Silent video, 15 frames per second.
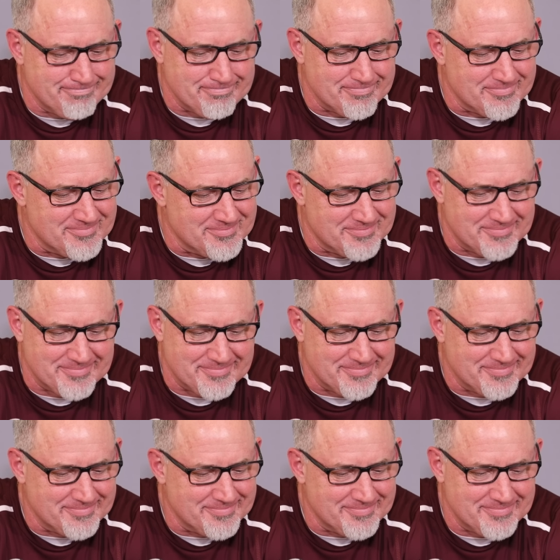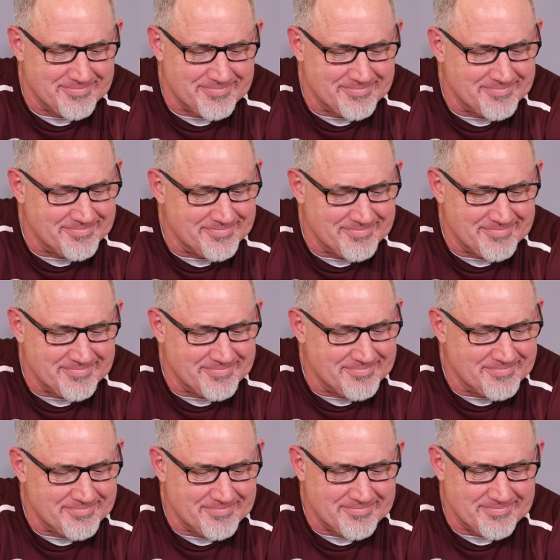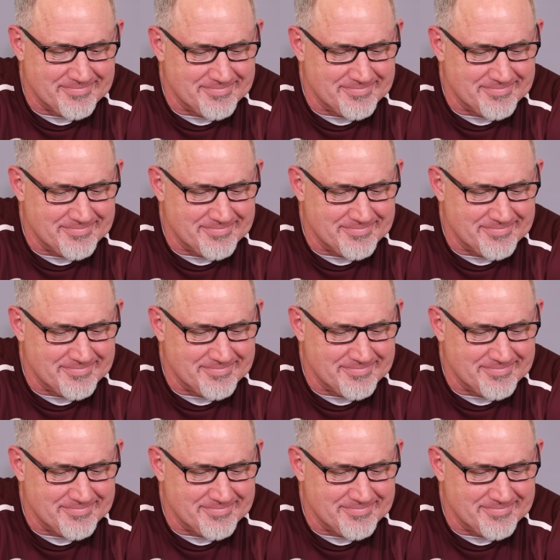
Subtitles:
He said nothing's changed. What do you think?